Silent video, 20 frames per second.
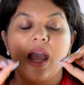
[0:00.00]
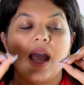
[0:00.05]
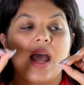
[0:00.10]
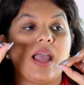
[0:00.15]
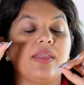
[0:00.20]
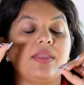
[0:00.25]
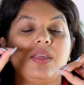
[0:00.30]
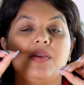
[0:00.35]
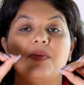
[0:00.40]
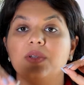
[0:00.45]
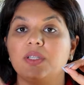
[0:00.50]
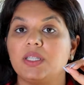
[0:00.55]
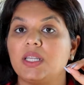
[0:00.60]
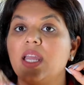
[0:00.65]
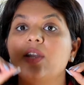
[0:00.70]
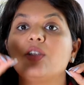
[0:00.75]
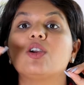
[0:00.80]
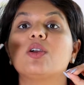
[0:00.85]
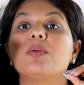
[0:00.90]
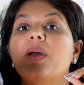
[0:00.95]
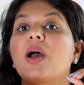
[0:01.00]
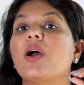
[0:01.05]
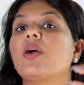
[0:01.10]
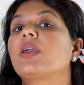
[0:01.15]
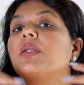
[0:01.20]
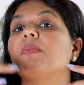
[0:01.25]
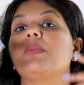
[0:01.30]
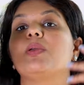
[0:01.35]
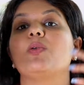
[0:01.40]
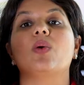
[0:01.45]
And the retainer amount
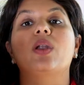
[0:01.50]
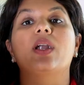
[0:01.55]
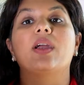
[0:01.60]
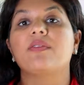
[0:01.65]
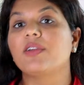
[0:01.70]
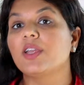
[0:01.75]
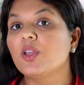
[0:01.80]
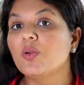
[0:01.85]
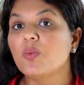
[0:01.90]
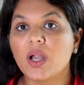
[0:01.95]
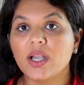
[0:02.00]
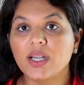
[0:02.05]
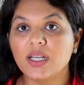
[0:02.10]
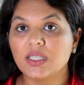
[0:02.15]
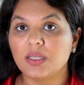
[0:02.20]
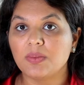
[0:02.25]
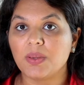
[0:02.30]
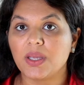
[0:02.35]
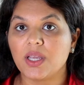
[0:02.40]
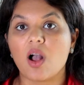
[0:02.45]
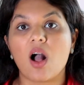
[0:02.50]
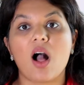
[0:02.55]
can be whatever you want it to be.